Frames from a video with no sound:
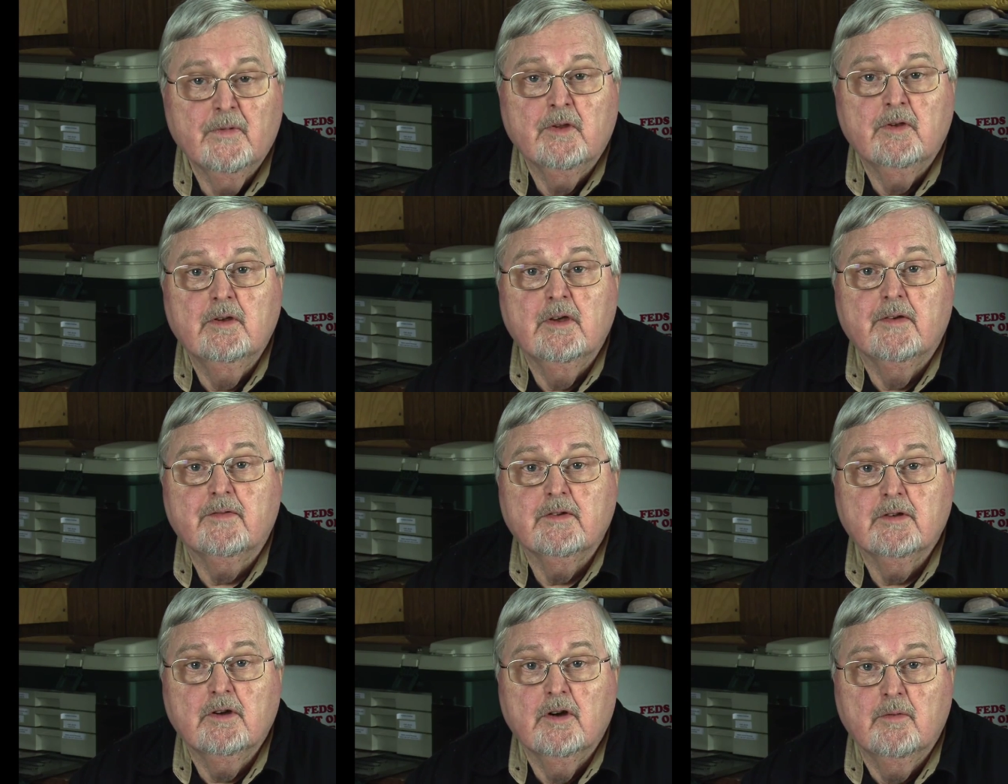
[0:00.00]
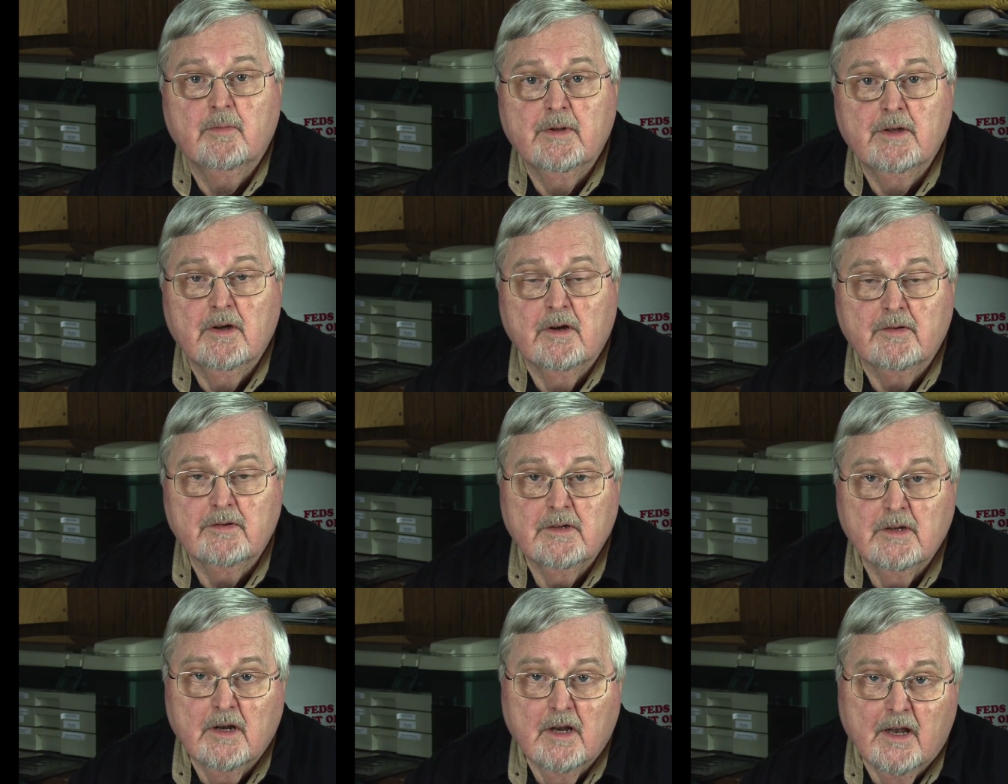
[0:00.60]
You have to go
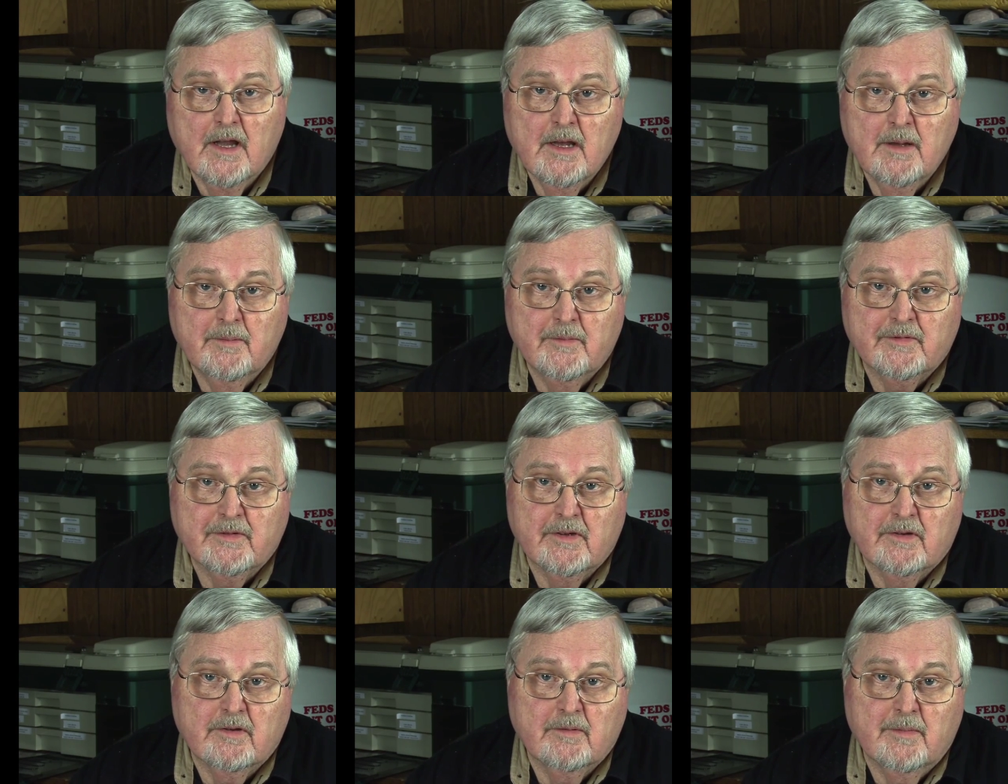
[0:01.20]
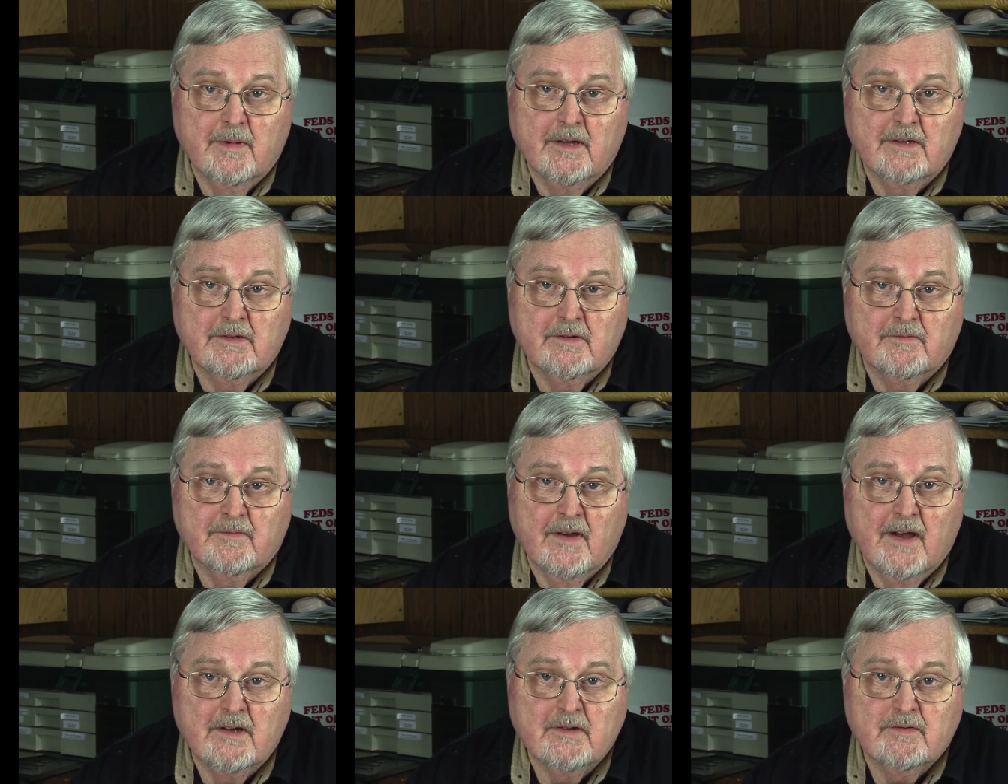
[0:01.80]
beyond the claims of the
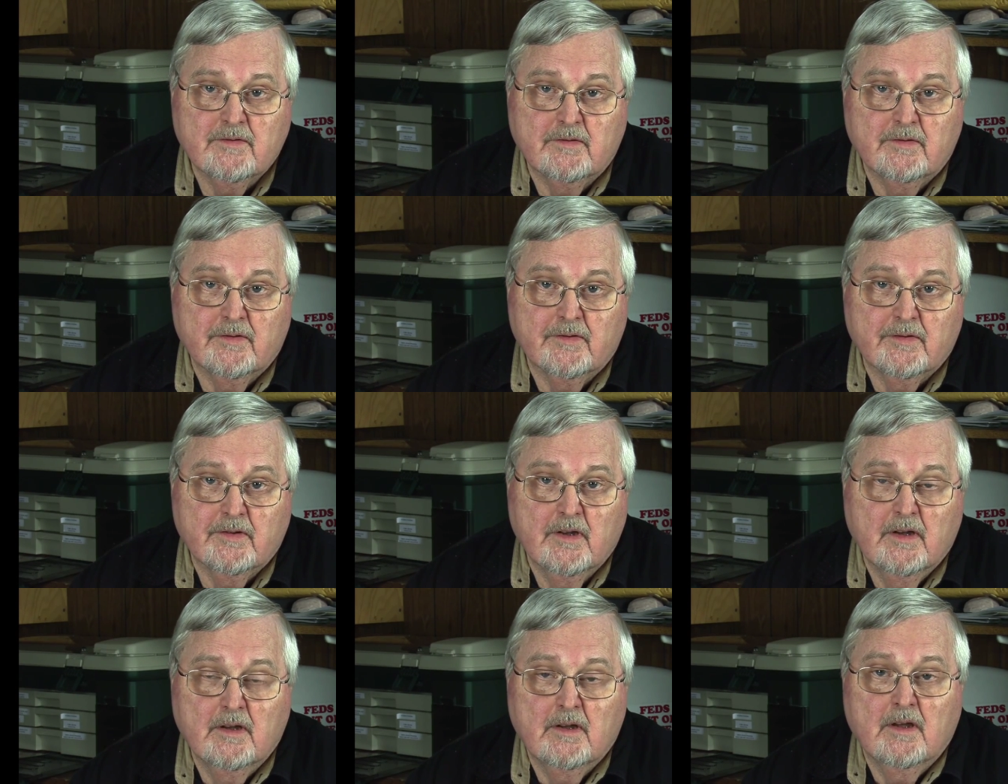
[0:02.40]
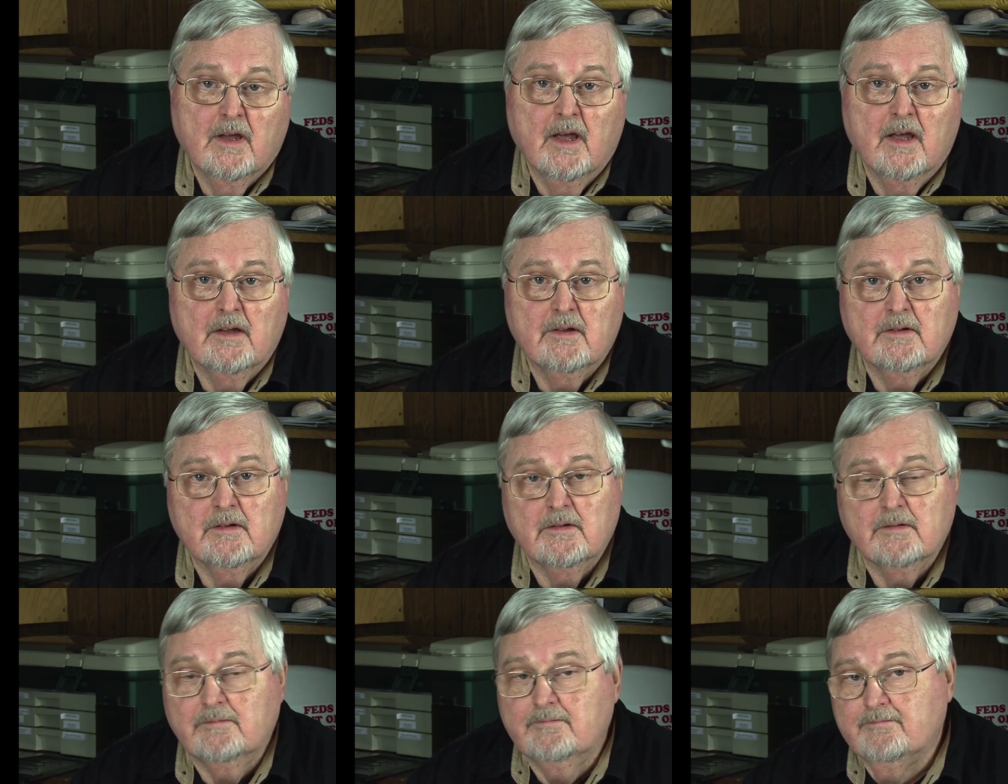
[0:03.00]
manufacturers
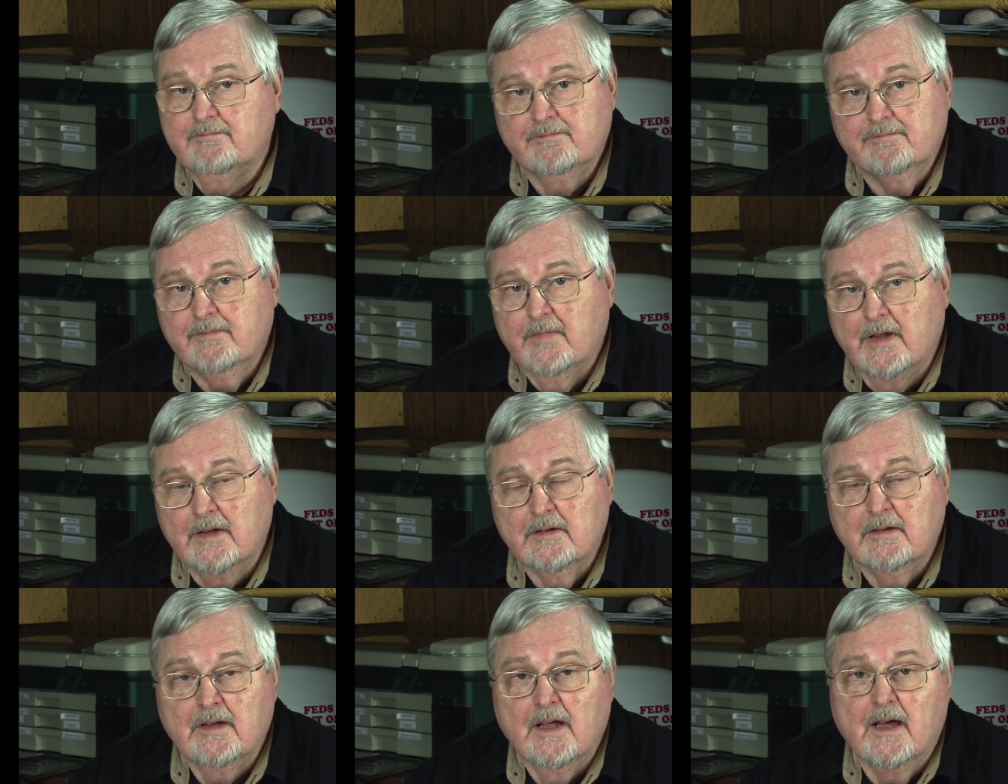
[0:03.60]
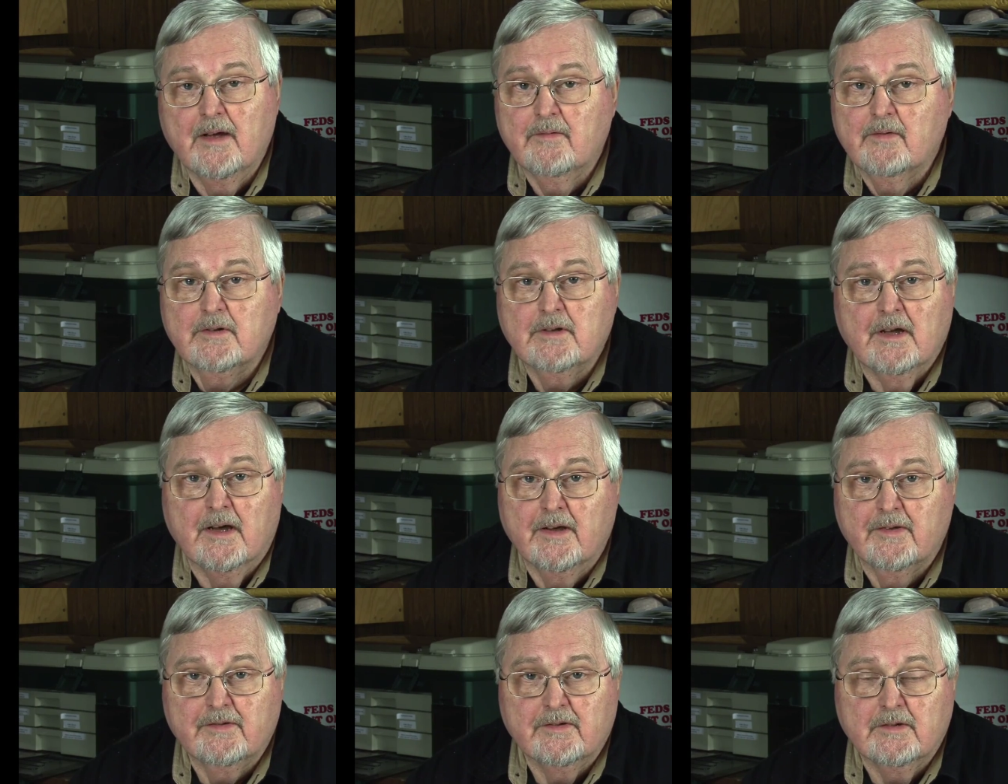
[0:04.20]
and the, and the
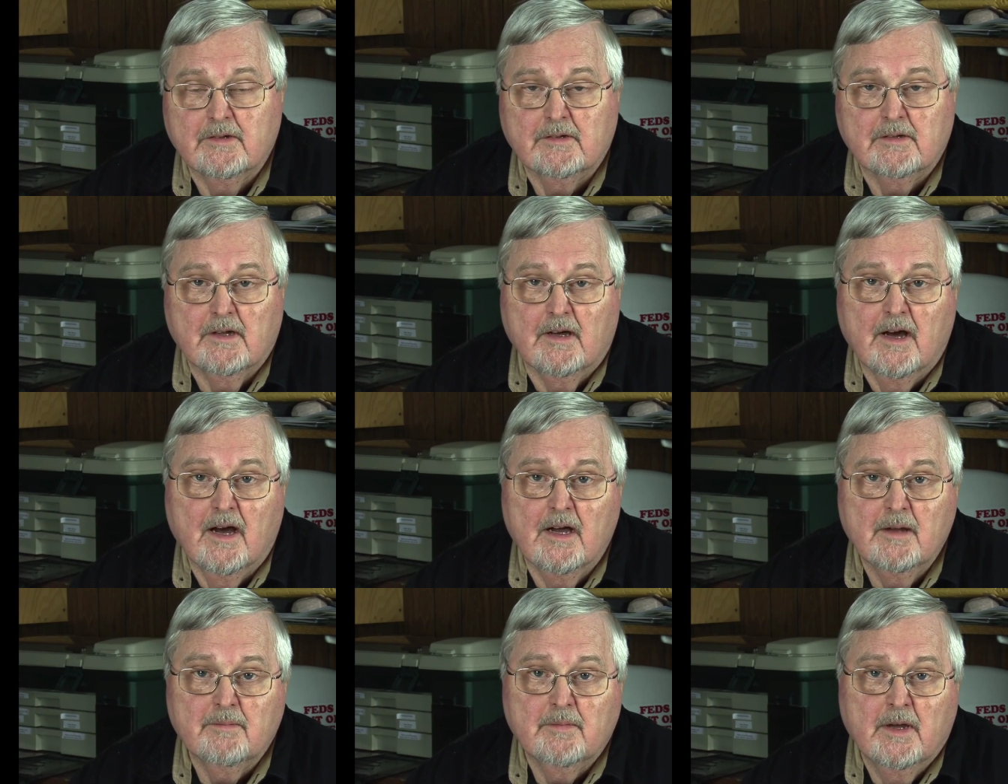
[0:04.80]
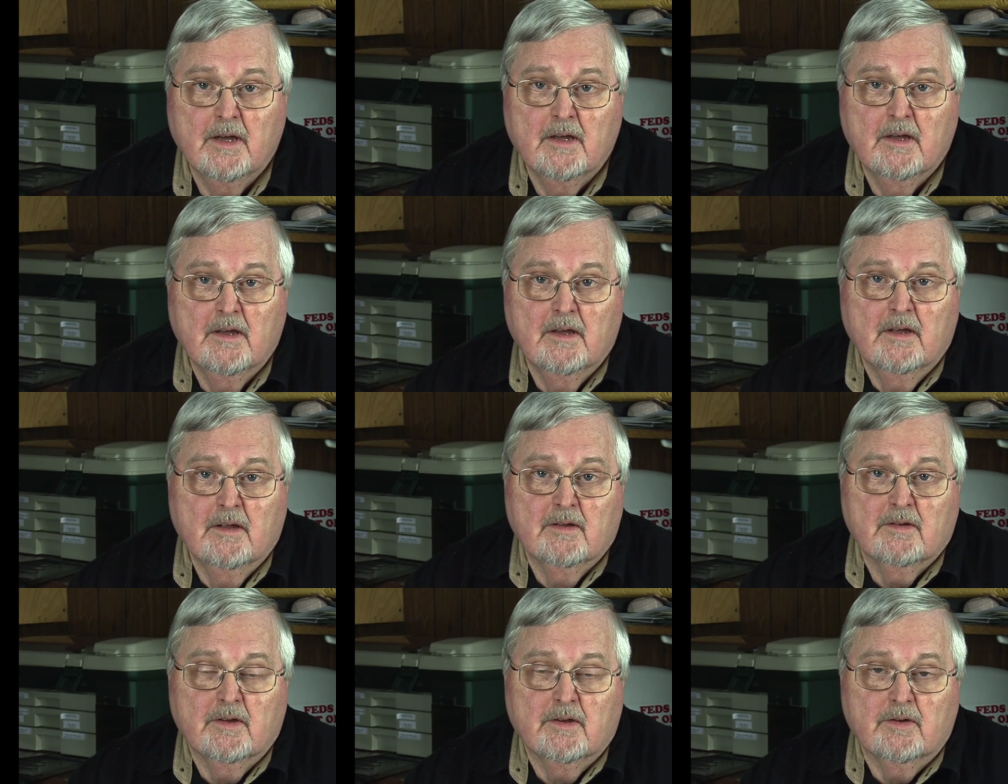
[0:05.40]
advertising and the hype
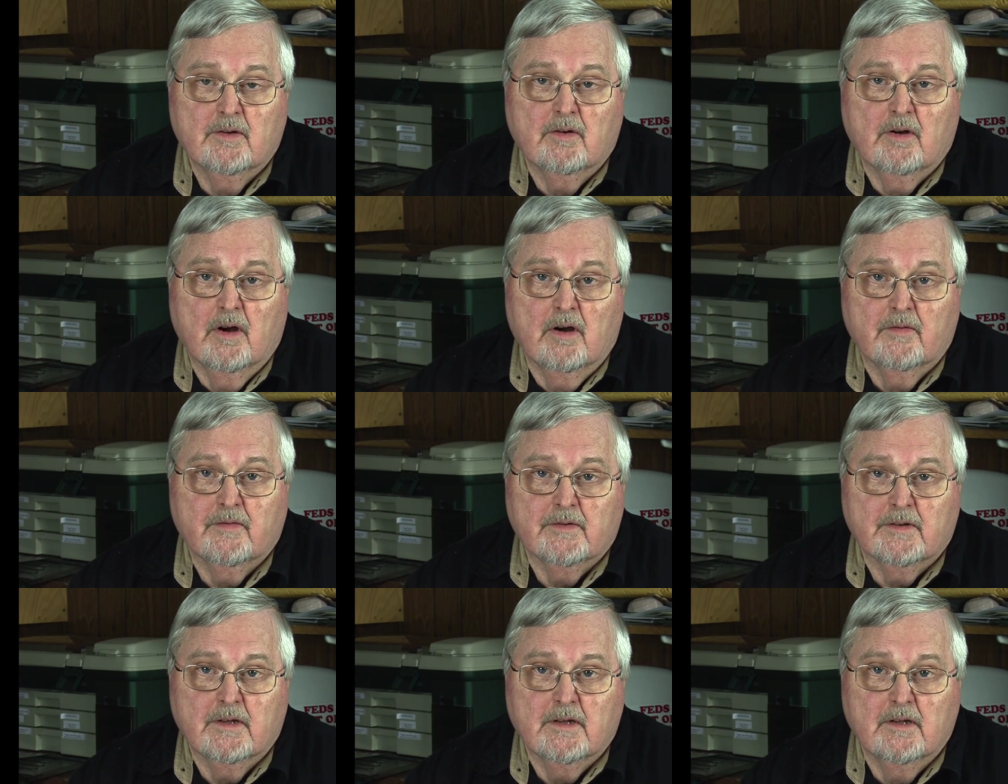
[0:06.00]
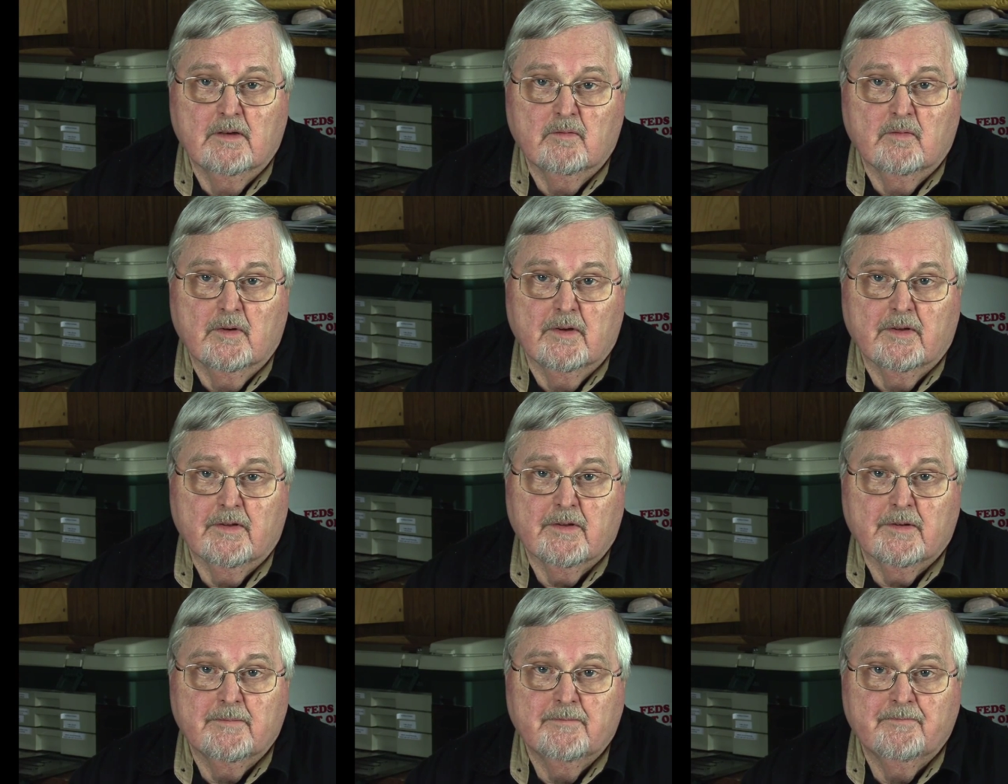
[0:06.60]
that you're often hit
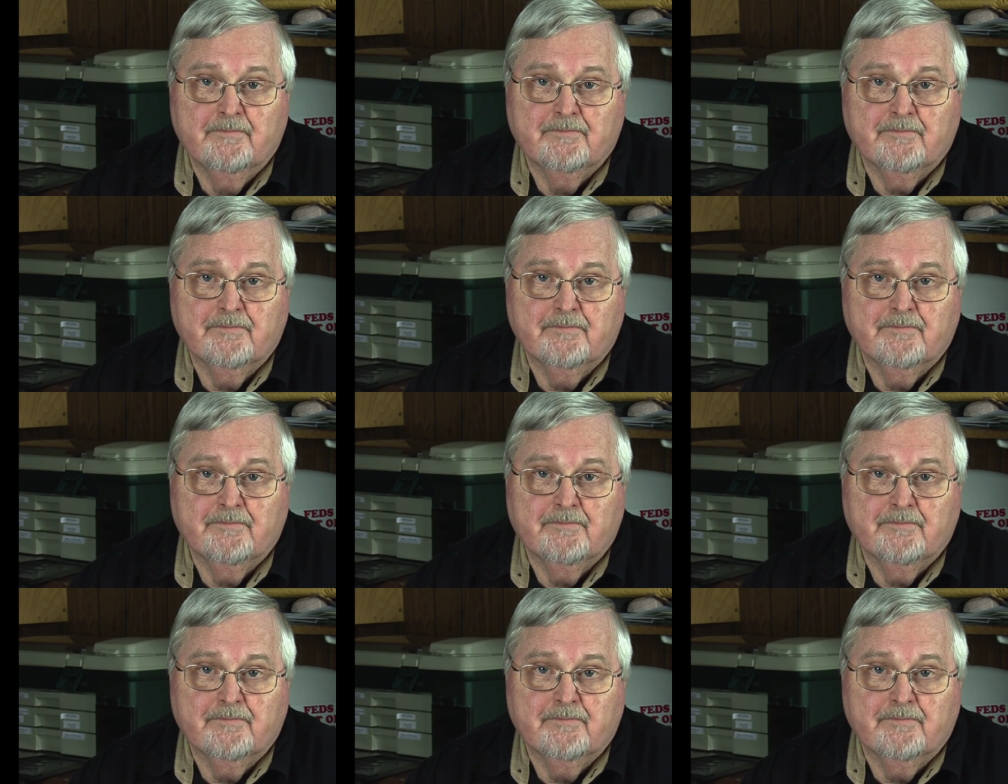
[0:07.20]
with.